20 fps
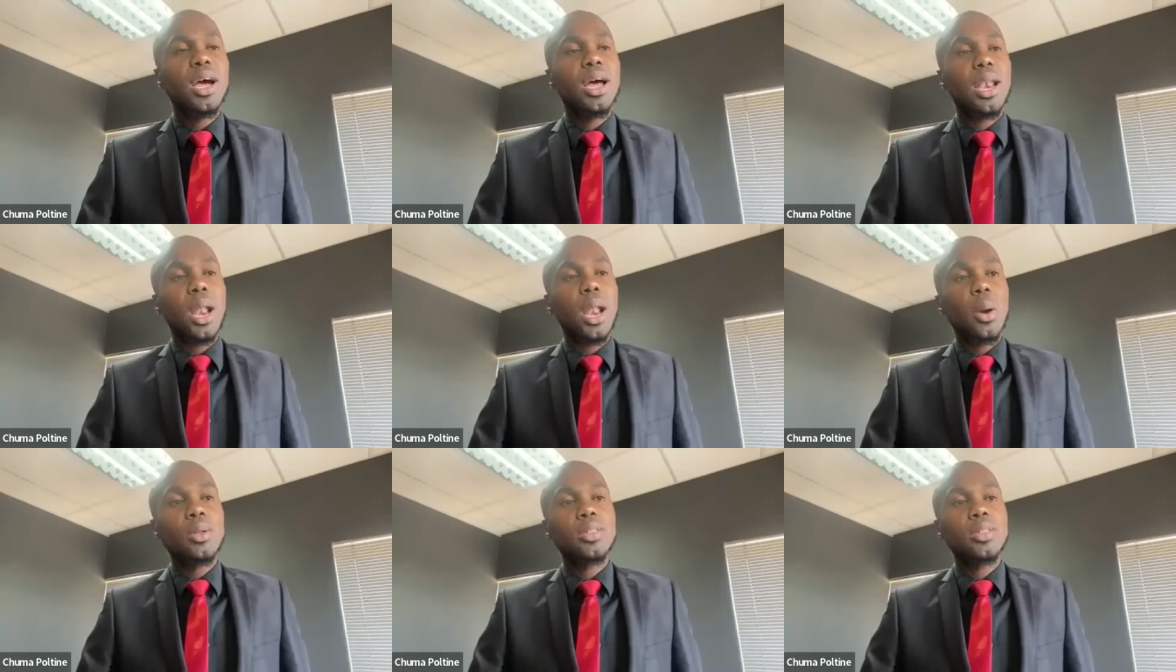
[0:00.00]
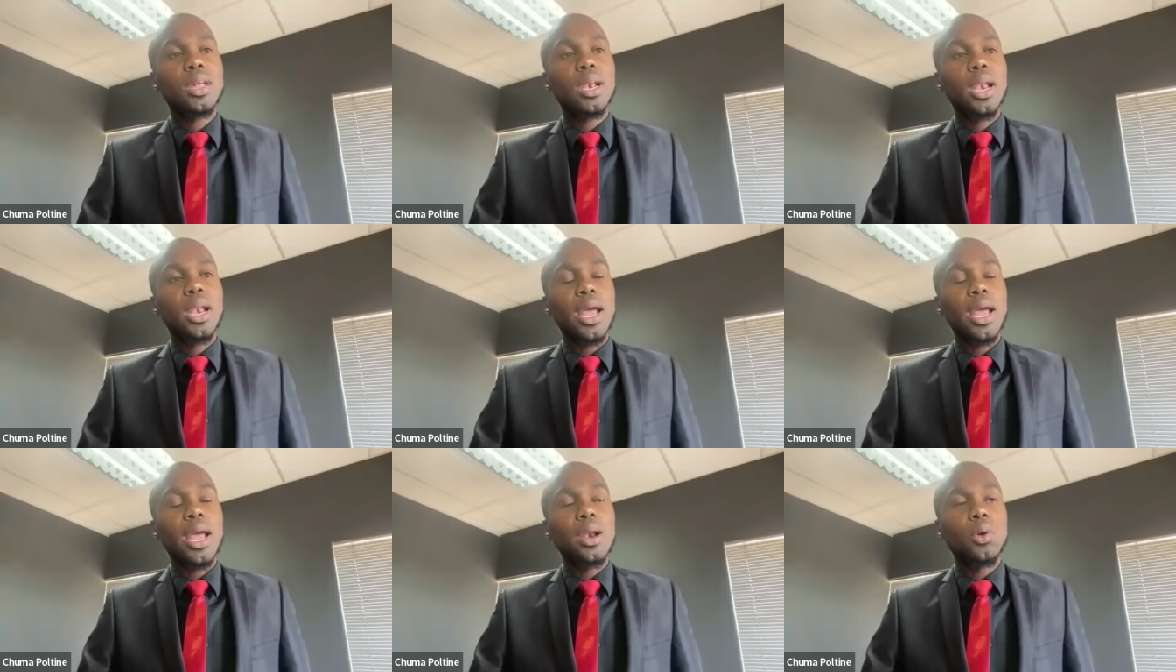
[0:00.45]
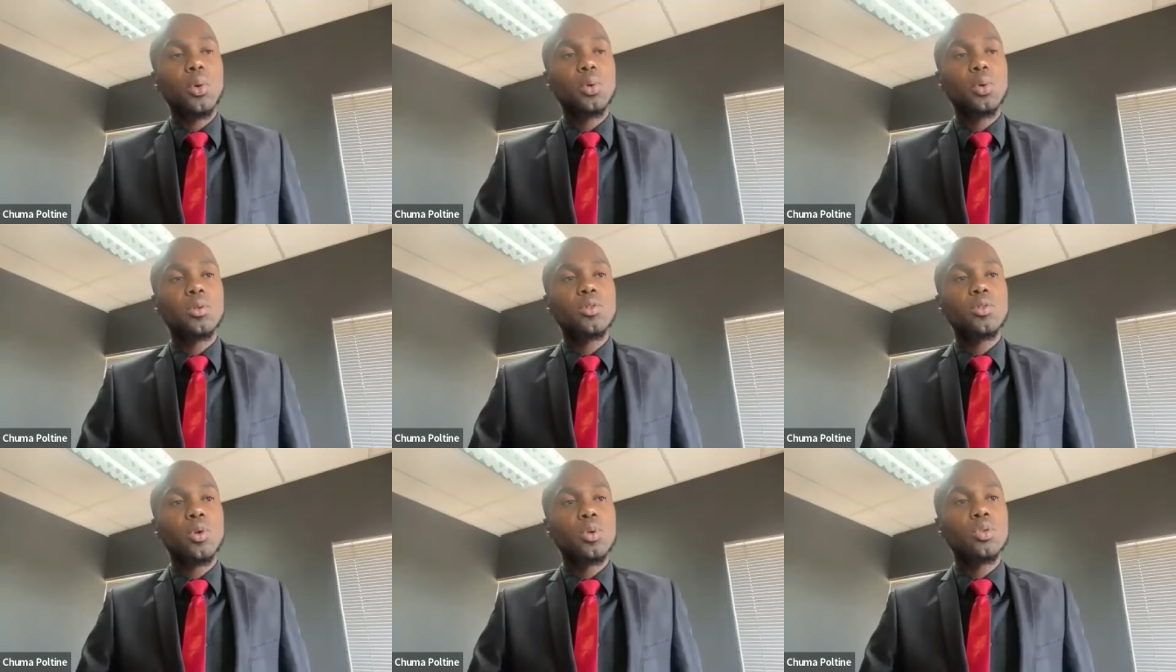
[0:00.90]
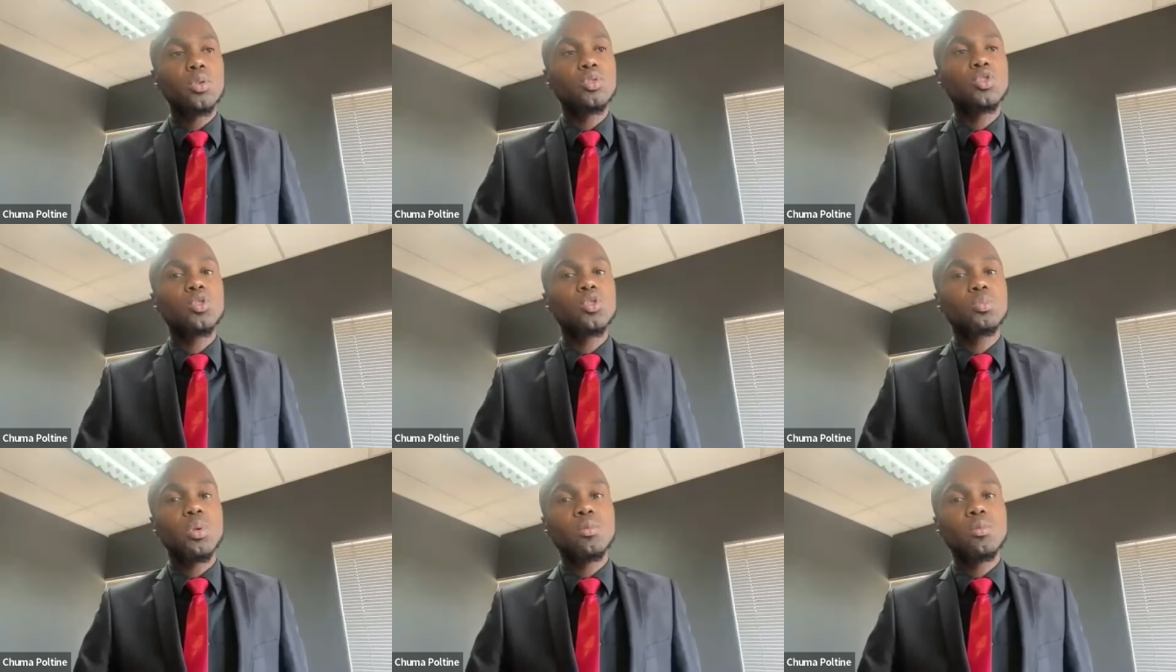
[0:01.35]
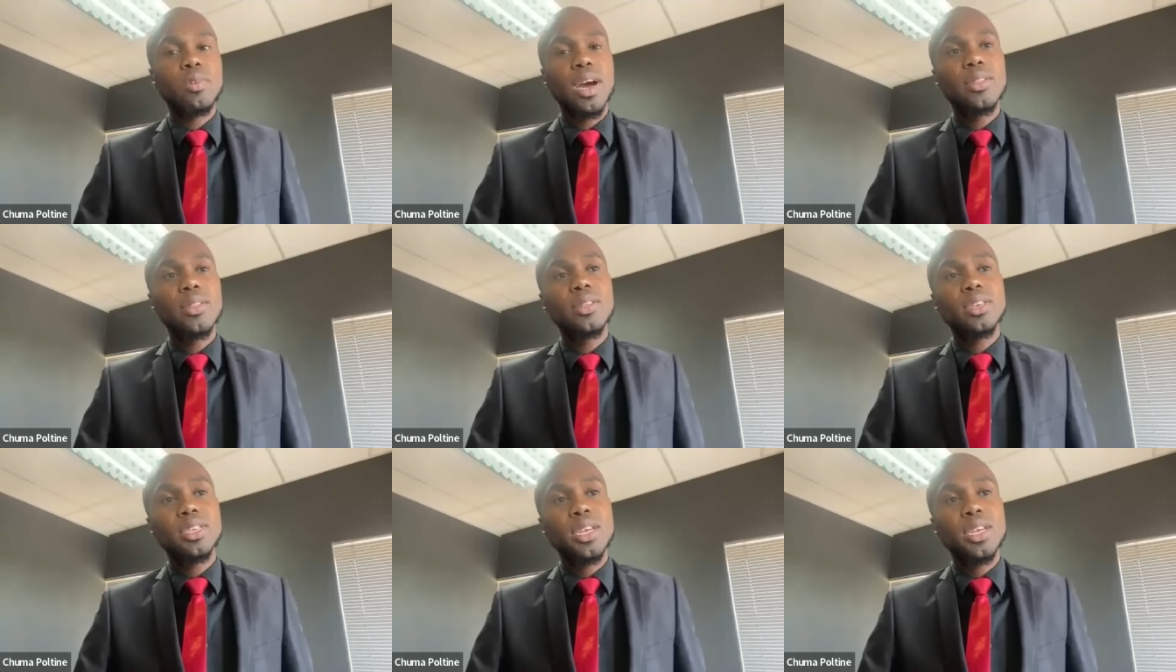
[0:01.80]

allowing the landlord, of course, to provide